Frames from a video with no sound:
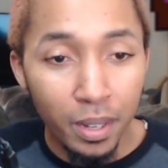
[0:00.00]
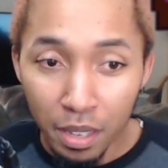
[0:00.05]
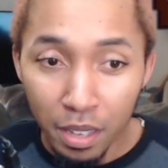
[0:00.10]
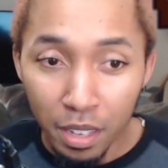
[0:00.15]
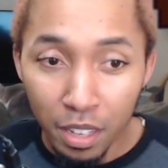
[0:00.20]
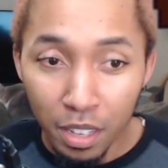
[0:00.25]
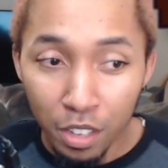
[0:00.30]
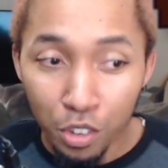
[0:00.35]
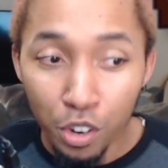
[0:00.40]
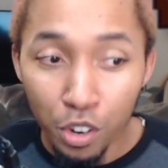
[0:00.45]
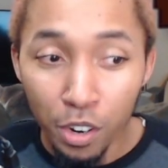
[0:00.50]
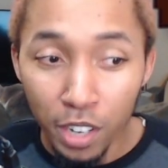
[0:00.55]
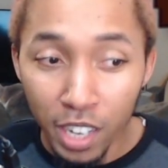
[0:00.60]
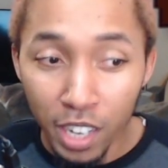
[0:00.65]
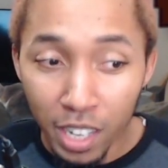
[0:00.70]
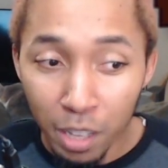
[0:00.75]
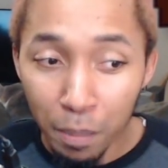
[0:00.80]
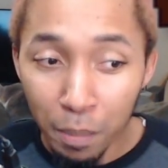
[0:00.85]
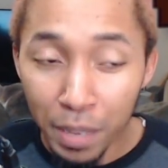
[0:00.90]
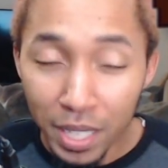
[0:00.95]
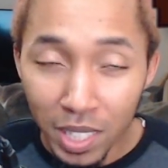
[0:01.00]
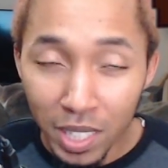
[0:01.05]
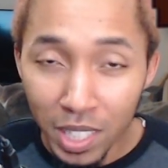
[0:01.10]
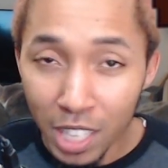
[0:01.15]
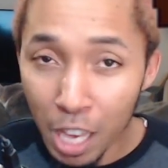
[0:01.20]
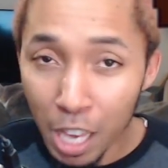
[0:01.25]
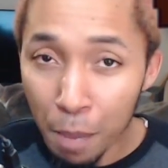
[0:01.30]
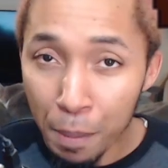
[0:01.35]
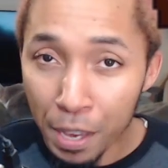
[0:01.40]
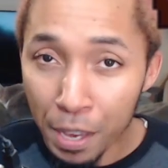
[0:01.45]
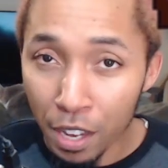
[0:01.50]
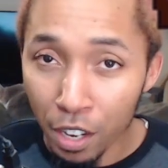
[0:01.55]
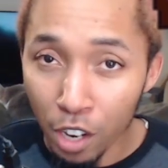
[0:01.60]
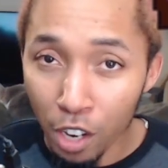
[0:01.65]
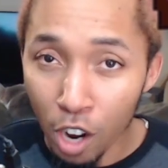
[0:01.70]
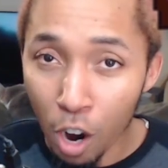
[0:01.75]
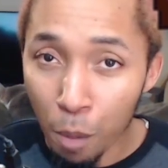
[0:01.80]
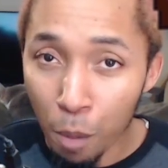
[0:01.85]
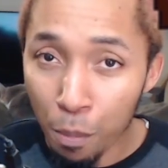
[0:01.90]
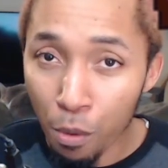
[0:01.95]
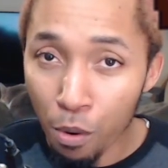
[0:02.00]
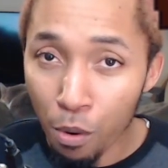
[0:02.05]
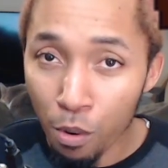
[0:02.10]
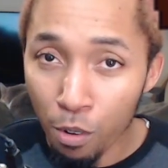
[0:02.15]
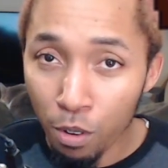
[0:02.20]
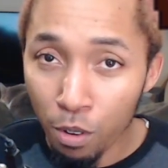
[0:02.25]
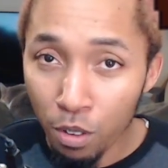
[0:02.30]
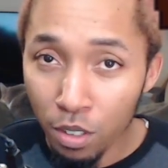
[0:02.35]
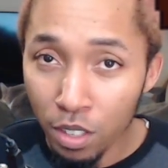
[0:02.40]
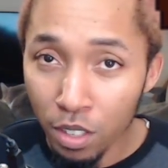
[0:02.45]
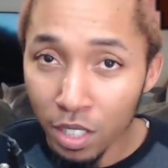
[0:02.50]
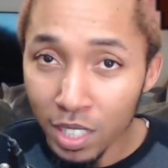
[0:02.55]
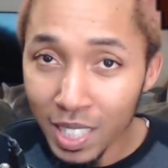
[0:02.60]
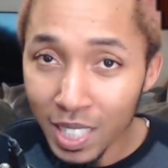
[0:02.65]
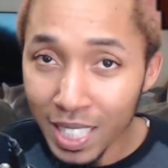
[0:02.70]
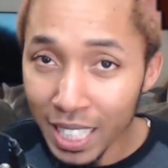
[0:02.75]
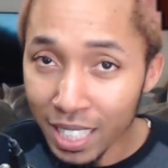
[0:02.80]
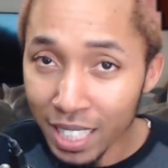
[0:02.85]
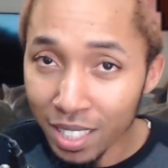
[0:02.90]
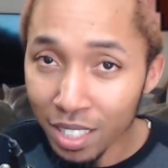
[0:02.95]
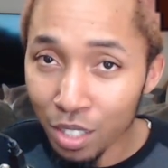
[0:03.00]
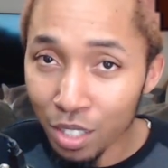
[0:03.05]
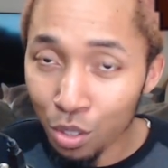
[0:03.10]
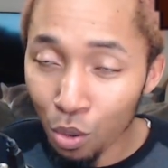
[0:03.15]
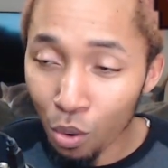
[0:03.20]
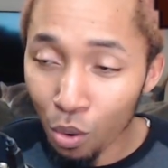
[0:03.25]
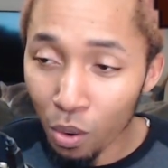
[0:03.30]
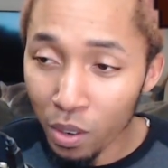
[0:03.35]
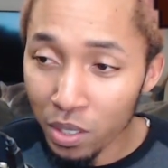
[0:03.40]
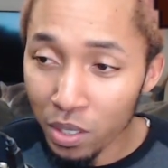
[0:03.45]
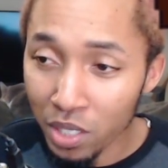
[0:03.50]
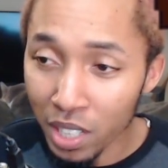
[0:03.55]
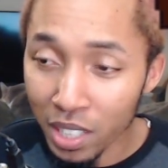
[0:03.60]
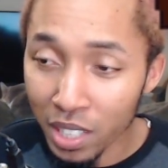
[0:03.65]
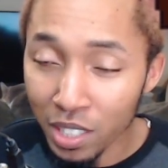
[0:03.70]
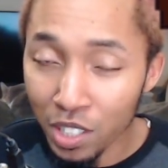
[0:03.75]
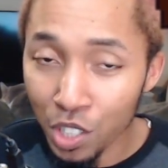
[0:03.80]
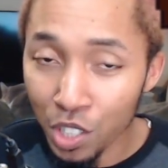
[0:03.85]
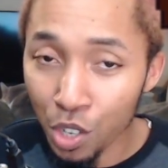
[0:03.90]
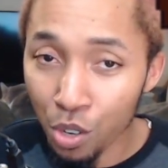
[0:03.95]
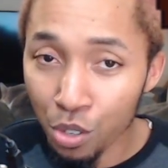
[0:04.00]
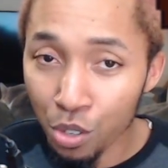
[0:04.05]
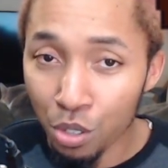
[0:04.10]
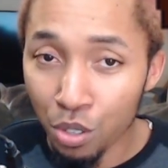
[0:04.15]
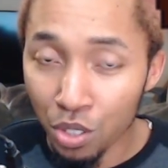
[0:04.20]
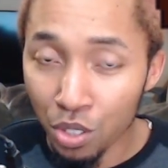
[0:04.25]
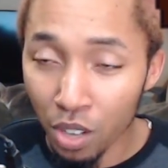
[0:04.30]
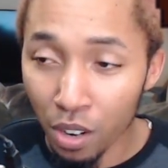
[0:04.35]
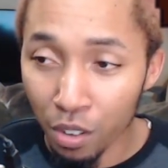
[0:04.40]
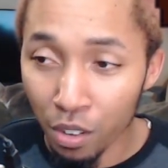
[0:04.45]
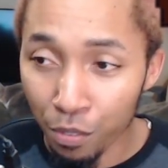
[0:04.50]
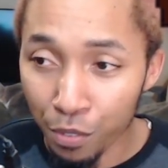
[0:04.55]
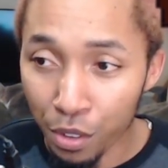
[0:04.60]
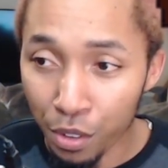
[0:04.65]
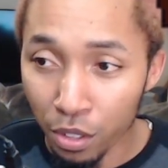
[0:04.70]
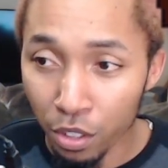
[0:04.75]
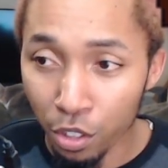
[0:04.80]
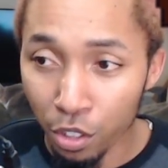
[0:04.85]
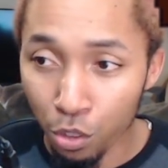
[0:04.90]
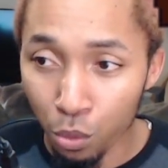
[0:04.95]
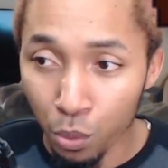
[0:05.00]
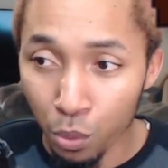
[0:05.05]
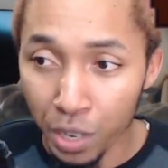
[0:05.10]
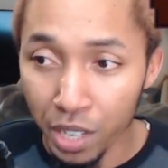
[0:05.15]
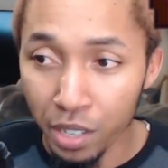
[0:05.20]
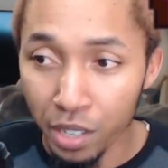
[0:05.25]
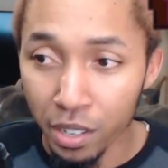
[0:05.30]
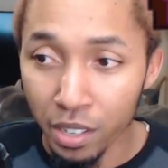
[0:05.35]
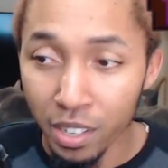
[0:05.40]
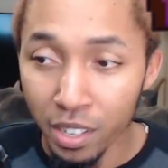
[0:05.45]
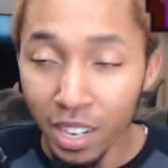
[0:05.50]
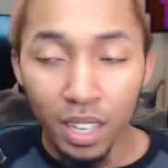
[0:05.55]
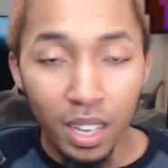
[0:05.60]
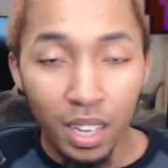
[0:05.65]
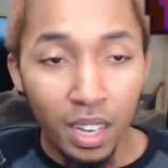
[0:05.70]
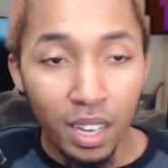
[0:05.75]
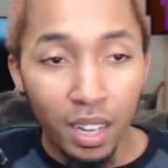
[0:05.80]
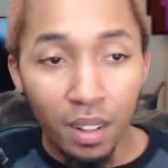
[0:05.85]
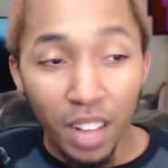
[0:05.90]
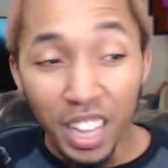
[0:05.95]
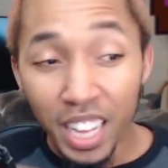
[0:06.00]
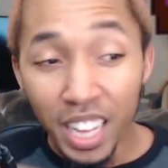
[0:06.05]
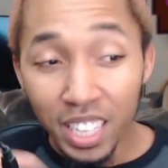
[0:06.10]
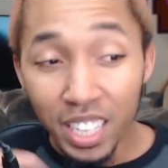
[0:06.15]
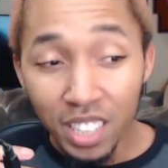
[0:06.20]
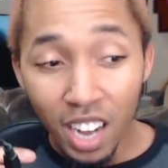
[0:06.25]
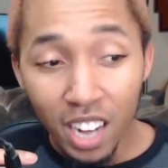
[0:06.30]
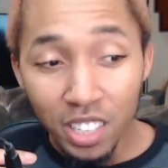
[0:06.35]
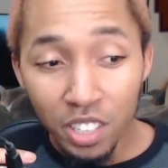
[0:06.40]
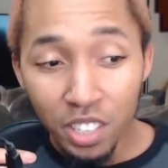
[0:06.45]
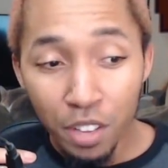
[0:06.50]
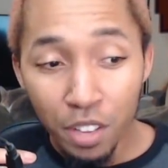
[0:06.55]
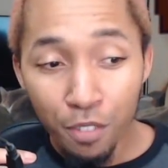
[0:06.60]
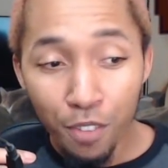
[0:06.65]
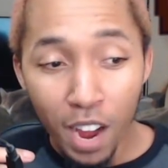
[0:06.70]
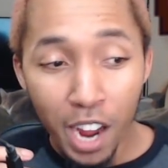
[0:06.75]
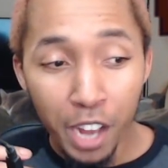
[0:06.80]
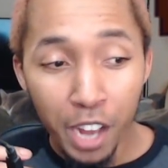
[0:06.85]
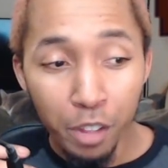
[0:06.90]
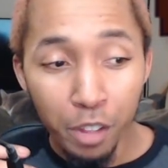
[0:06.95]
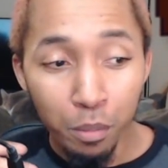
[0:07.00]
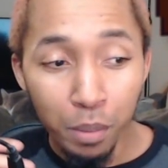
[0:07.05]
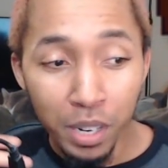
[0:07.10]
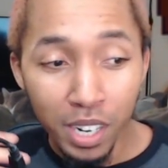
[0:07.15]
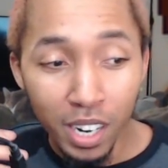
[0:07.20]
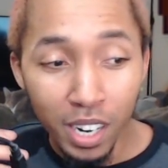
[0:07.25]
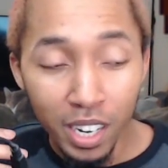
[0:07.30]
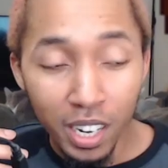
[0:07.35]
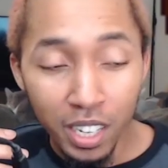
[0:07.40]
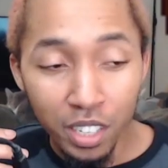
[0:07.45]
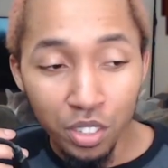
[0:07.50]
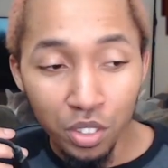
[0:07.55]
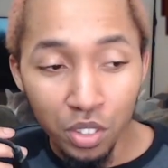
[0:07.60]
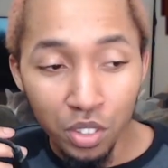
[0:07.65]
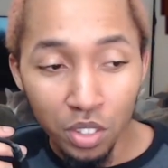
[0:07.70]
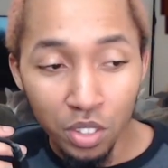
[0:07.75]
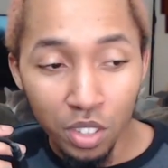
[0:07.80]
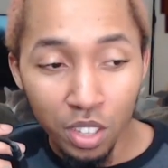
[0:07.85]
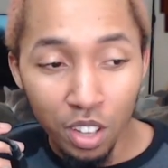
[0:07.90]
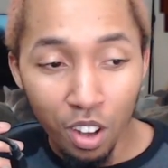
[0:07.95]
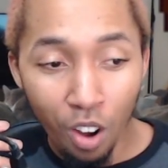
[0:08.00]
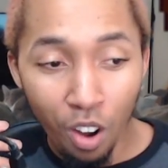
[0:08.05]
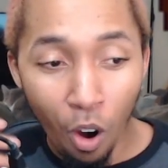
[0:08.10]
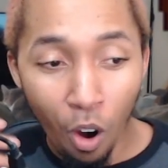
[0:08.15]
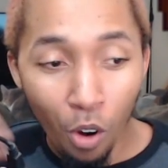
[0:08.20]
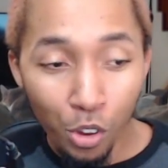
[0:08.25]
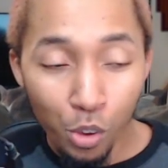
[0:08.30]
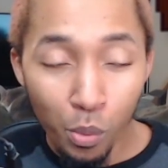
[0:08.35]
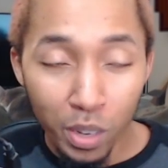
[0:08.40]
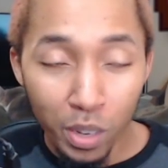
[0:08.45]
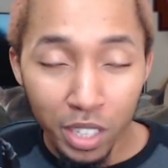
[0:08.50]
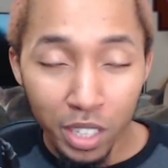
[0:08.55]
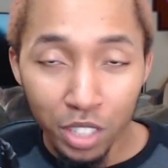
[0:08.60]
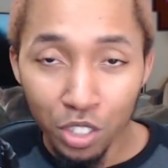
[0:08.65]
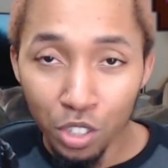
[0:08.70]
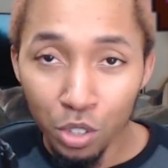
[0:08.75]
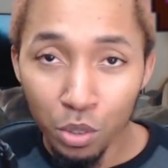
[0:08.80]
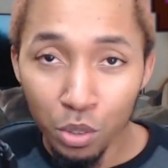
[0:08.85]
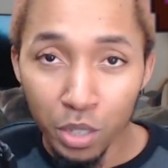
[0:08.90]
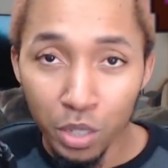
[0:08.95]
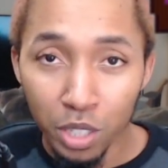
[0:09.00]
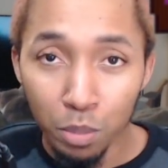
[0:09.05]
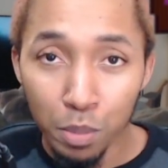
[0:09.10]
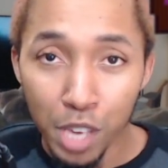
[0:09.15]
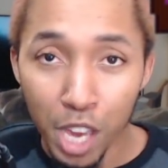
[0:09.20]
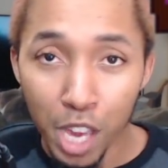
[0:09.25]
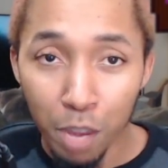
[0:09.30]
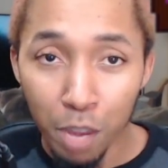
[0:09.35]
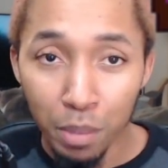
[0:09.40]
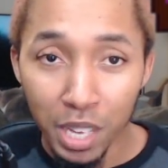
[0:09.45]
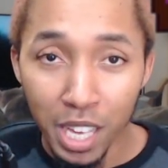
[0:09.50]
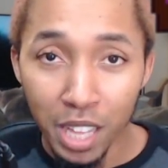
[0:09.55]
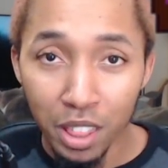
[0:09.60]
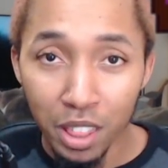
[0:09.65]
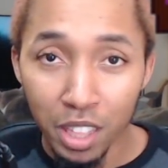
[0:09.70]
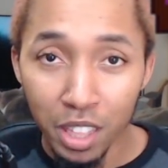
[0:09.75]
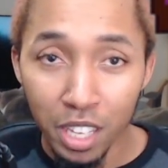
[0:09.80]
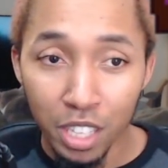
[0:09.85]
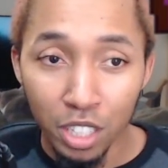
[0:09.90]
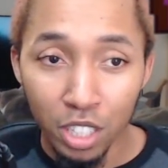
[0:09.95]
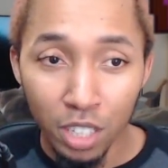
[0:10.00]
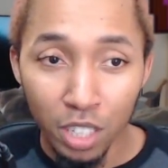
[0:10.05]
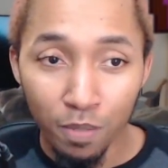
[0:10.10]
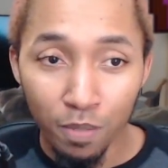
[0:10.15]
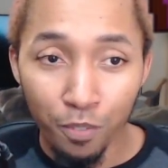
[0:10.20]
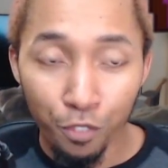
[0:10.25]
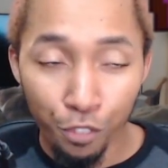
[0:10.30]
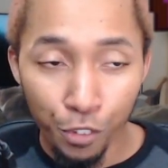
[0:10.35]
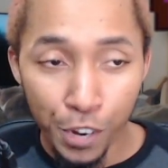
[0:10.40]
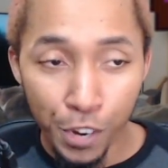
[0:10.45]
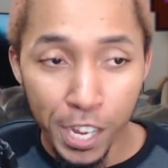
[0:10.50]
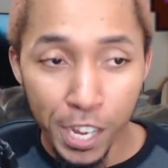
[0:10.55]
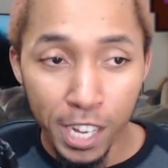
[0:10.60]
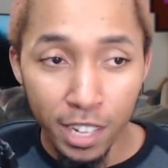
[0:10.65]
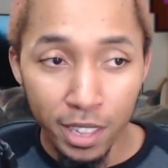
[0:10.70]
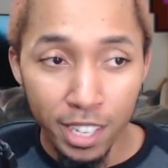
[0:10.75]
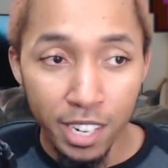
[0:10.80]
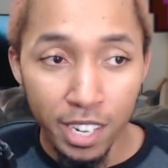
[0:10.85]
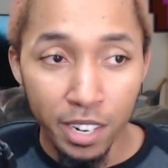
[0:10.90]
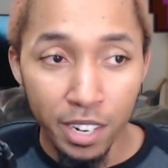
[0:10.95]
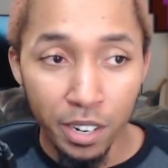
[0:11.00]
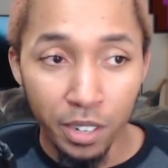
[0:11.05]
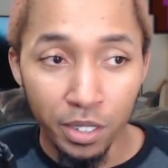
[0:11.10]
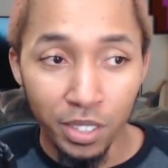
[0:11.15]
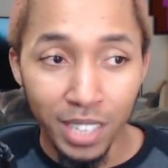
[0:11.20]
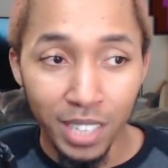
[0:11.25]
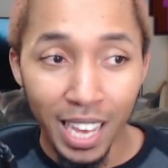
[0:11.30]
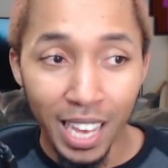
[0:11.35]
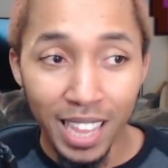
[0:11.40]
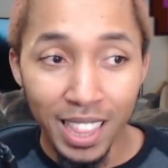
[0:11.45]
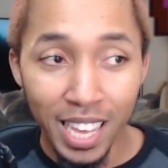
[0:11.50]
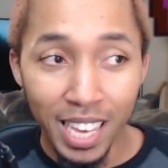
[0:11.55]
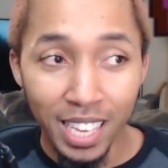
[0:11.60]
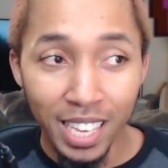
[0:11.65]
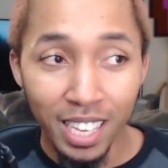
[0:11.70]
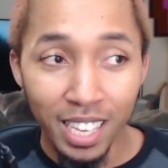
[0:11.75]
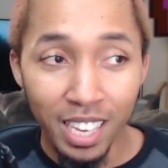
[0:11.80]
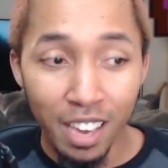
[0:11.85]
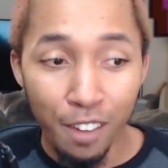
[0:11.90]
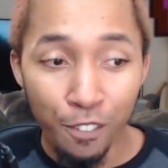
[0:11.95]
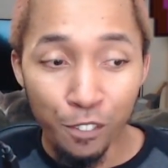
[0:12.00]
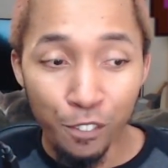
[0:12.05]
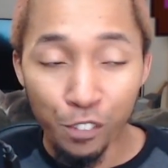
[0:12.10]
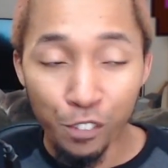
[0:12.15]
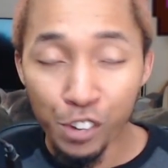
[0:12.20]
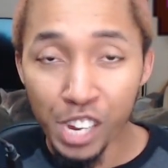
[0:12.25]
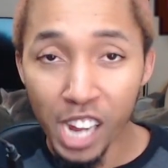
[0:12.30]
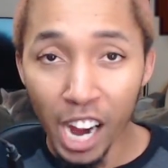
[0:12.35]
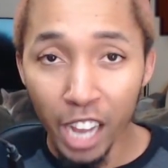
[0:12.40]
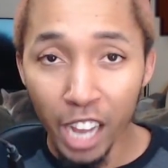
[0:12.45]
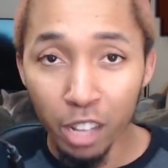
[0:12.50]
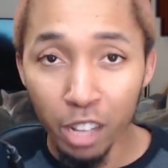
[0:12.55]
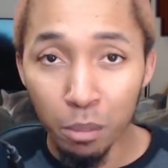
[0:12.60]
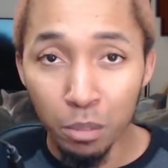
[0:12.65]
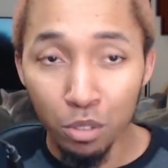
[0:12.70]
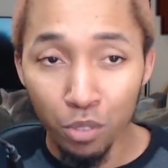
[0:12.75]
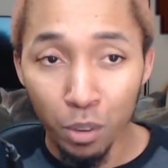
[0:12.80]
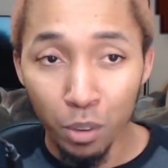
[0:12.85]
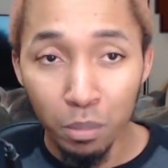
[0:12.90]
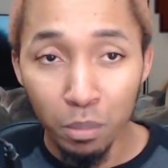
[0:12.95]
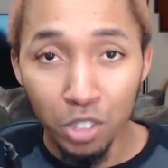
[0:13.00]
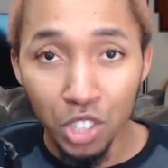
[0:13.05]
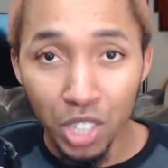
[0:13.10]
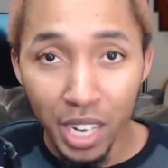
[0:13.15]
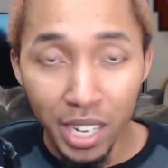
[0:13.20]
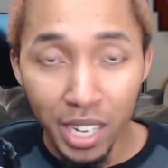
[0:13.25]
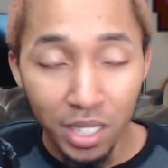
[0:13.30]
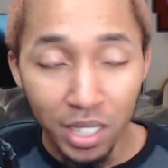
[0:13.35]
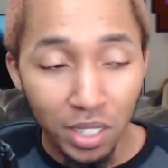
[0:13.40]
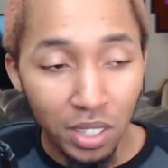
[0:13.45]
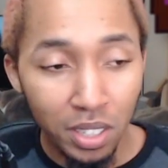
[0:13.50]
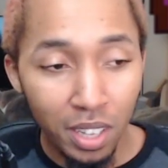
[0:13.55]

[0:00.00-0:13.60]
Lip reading: You're going to be skipping a couple 60 doors until you start to feel a little weaker. And that's honestly fine, because all you want to do is be able to get these free clears and then get free items from chests